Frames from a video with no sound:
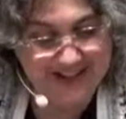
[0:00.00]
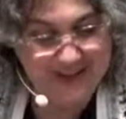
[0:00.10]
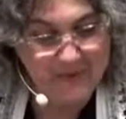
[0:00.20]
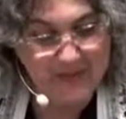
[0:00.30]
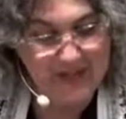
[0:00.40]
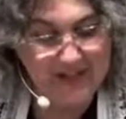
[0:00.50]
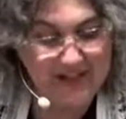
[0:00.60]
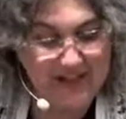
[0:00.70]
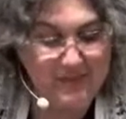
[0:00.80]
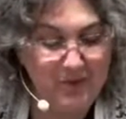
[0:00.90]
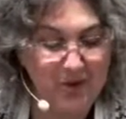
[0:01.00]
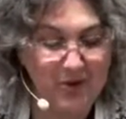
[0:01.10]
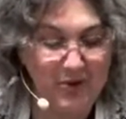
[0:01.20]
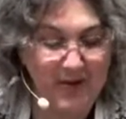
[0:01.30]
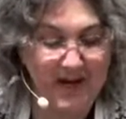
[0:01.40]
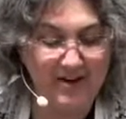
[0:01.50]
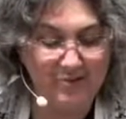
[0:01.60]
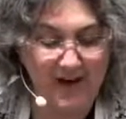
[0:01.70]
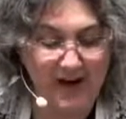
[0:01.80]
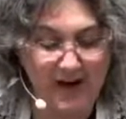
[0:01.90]
We acclaim your creative
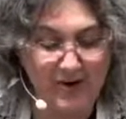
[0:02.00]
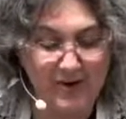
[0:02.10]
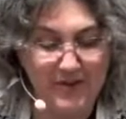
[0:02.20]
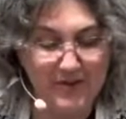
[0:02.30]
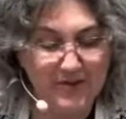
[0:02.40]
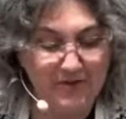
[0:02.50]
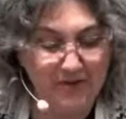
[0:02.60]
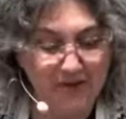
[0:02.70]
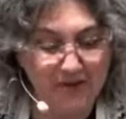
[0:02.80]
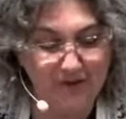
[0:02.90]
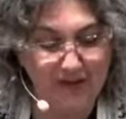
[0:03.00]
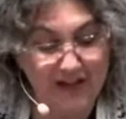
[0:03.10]
power in the universe and